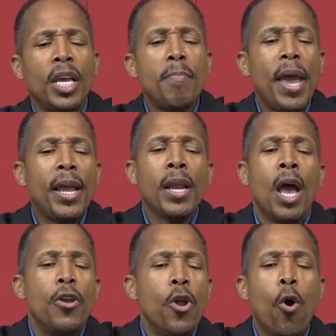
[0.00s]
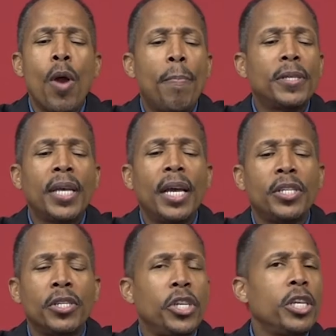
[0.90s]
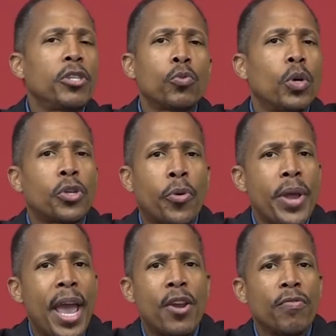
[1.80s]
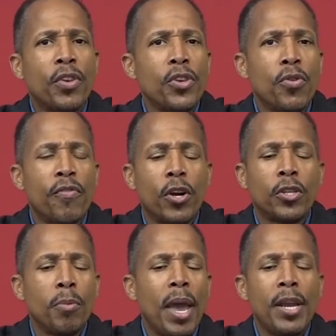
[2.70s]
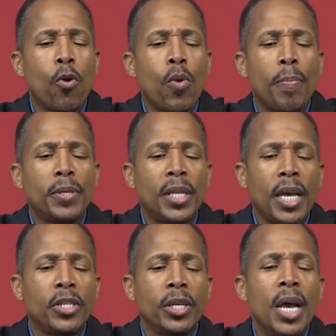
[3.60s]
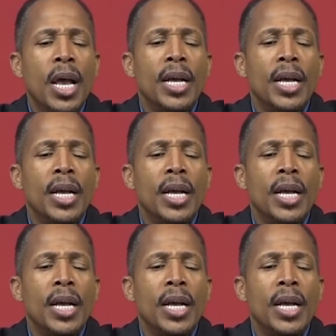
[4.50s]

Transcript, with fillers: He made no reputation. Jesus was creator of the universe and made no reputation.